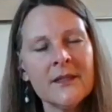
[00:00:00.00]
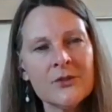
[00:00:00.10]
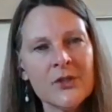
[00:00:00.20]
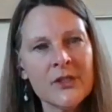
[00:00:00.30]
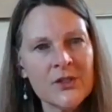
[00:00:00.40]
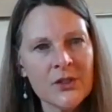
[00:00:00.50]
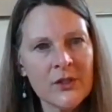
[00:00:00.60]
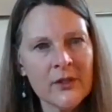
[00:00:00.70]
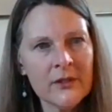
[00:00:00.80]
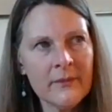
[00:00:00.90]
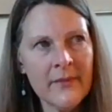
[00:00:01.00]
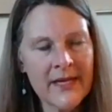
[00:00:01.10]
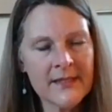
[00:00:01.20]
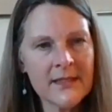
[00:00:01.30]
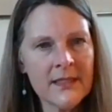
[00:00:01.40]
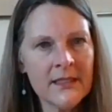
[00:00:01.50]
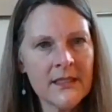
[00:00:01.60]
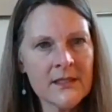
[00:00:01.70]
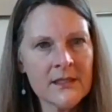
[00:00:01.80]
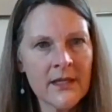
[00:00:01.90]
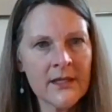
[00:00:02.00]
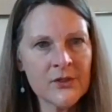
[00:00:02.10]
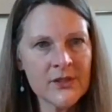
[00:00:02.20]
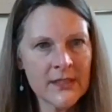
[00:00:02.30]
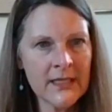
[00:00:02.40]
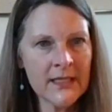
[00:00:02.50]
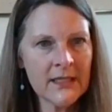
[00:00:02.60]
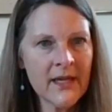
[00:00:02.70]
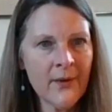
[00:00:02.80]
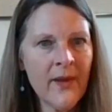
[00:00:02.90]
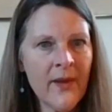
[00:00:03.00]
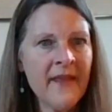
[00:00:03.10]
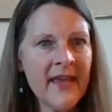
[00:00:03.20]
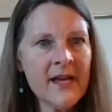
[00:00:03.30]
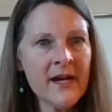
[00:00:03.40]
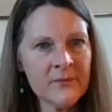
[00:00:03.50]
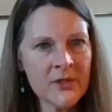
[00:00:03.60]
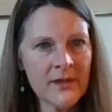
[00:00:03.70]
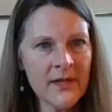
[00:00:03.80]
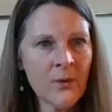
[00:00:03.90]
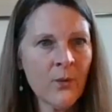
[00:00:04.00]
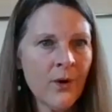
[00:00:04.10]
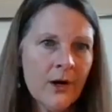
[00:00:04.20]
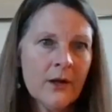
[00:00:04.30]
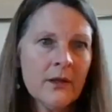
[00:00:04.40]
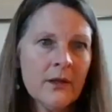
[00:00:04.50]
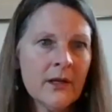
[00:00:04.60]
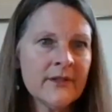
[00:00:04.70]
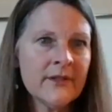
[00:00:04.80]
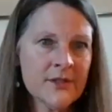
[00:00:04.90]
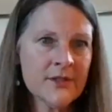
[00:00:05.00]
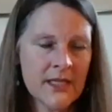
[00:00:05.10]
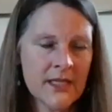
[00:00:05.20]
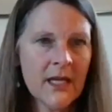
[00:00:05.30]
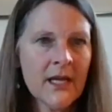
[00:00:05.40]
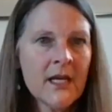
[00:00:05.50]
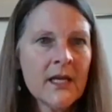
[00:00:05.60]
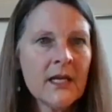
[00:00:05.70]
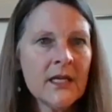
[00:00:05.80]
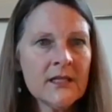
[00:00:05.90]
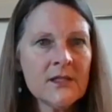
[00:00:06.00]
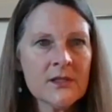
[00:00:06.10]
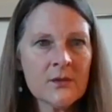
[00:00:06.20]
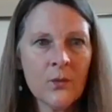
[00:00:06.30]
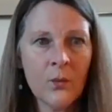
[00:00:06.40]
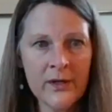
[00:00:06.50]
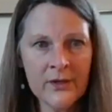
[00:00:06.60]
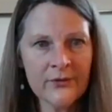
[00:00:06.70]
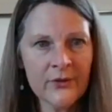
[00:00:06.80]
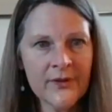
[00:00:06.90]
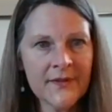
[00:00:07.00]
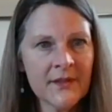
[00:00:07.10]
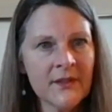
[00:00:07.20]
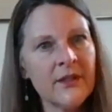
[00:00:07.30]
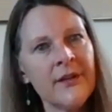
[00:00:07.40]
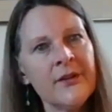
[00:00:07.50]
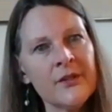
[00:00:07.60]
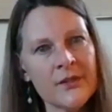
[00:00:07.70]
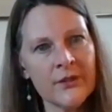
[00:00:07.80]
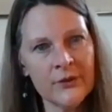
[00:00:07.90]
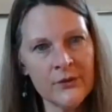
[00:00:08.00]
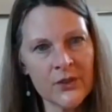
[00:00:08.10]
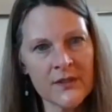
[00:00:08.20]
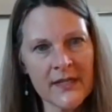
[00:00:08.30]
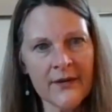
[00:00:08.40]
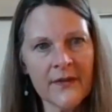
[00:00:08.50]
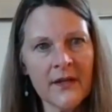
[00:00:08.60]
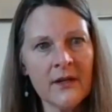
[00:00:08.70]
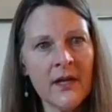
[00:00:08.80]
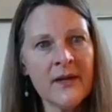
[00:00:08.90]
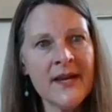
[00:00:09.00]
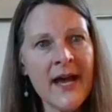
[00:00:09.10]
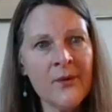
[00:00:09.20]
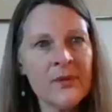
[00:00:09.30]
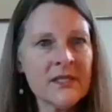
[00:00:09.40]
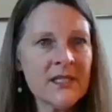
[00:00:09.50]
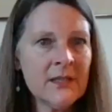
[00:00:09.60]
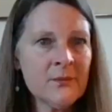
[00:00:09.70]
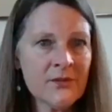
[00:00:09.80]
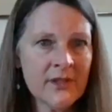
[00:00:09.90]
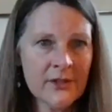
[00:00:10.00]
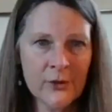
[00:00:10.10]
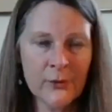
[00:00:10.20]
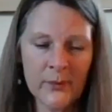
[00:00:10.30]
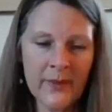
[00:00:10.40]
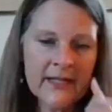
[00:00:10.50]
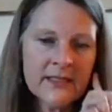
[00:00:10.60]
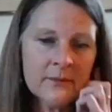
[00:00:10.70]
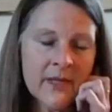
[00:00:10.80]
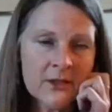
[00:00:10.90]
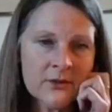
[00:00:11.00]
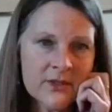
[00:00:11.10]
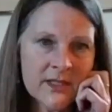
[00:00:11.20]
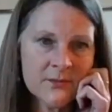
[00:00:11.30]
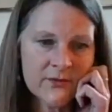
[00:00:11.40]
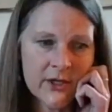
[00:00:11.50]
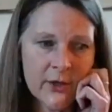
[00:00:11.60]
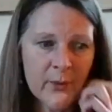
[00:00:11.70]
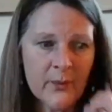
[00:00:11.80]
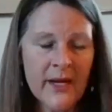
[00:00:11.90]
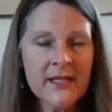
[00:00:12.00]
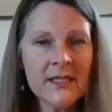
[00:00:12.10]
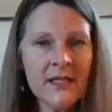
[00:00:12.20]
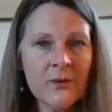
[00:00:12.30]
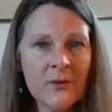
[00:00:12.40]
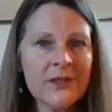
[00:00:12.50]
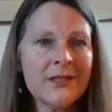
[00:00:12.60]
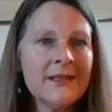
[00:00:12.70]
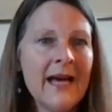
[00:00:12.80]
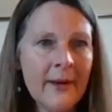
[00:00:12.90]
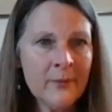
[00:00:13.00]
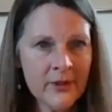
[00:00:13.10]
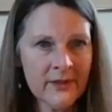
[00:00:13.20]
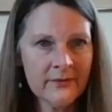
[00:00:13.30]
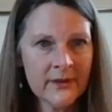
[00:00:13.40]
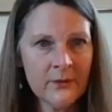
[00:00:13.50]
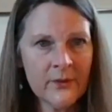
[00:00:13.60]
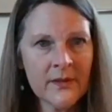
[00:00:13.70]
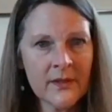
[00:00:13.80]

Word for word: traditional medicine is understanding that when they come to their wall of understanding, it's wonderful that there are other solutions out there. And now when teams are very open-minded, medical teams are very open-minded and they work collaboratively with